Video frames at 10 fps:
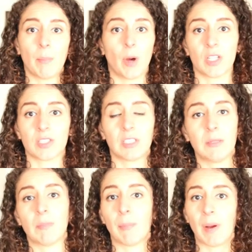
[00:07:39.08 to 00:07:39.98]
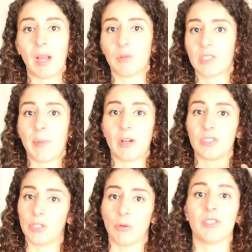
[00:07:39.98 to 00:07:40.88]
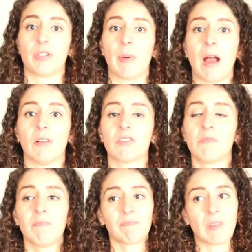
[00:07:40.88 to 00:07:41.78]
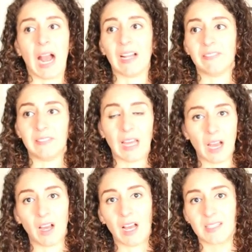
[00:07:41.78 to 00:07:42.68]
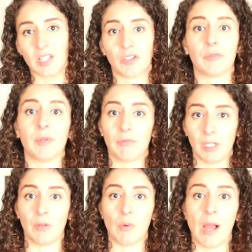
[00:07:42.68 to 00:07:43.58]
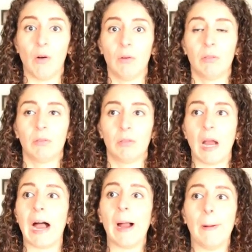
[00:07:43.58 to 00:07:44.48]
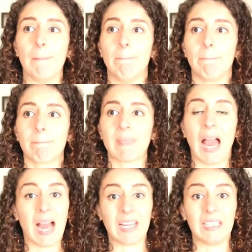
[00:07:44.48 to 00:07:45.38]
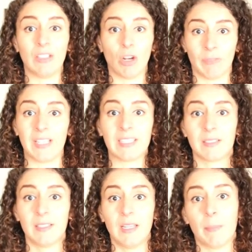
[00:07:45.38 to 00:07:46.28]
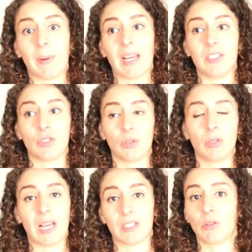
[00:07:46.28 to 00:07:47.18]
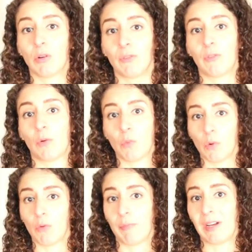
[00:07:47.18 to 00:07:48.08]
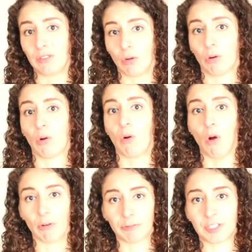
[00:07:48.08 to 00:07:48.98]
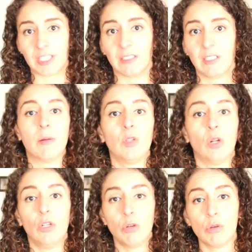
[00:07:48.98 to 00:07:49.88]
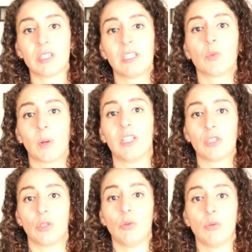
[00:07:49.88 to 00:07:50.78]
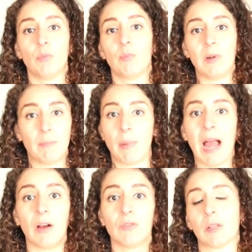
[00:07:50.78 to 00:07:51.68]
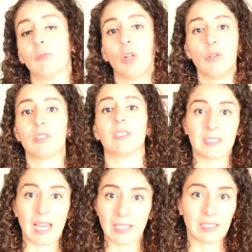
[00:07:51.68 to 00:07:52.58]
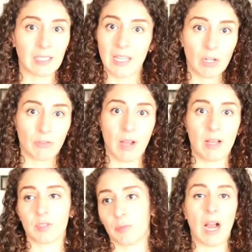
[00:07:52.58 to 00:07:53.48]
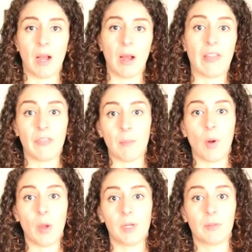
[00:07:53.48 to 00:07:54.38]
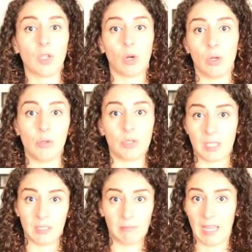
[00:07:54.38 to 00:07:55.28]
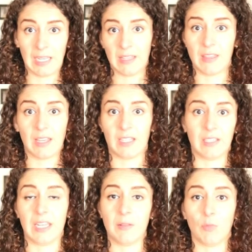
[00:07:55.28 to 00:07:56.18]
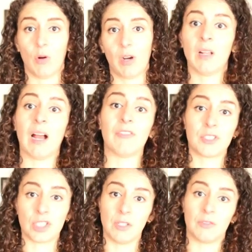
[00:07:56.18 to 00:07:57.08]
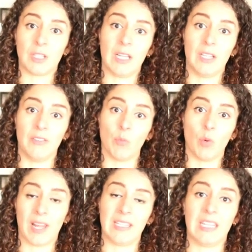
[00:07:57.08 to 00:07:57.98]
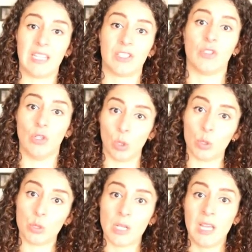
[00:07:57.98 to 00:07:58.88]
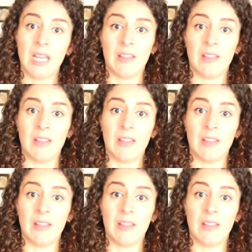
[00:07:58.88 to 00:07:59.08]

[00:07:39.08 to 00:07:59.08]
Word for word: Personally, my bike was about 200 pounds and that has served me really well. Um, I love it, but I do like to go for a walk with my dog often. I'm not losing 22 pounds, I'm not losing 10 kilograms. Uh, at the moment, I'm not losing anything anymore. I've achieved the, what I needed to lose.